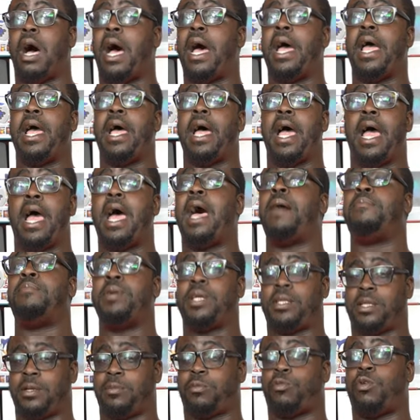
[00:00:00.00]
I I
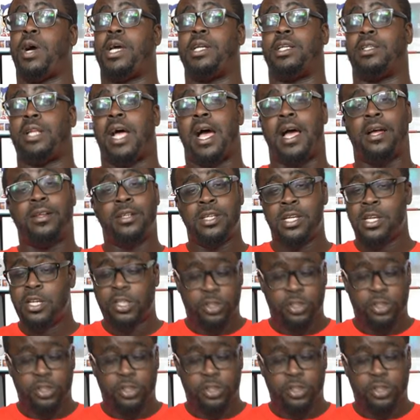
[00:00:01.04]
picked up quite a lot.